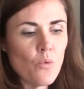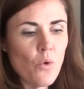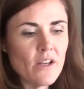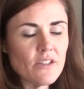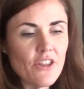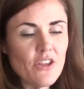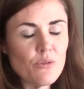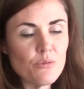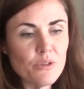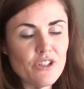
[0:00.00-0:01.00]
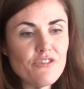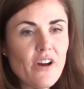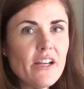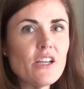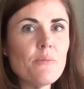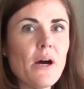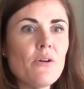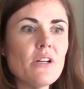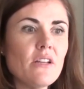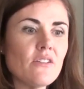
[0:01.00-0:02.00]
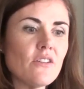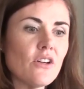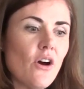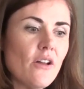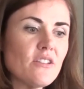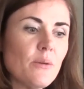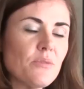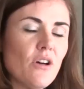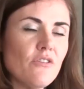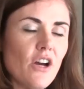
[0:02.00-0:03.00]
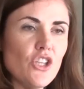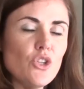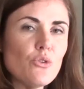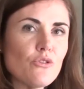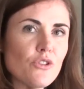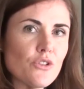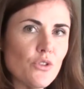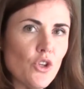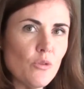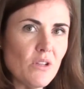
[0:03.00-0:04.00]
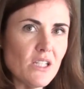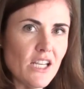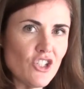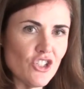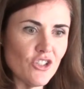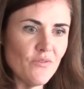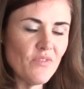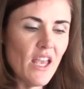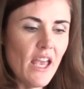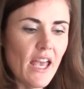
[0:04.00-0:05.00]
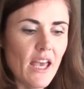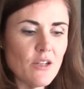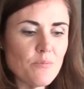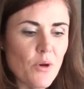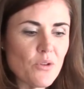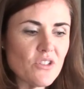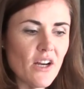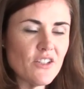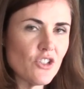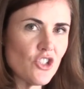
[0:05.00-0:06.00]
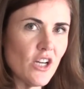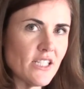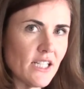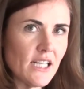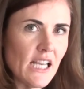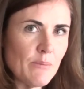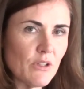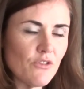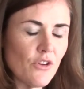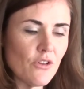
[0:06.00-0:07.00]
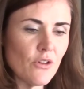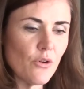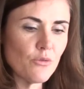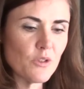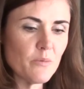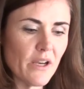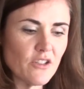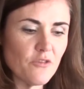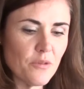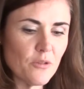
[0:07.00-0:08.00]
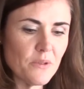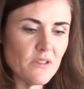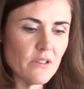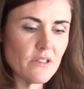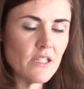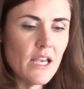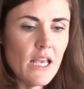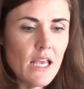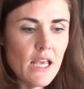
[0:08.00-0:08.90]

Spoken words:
what I think we're really fighting about is the concept of a universal human nature, and both sides are trying to claim it for their own respective purposes.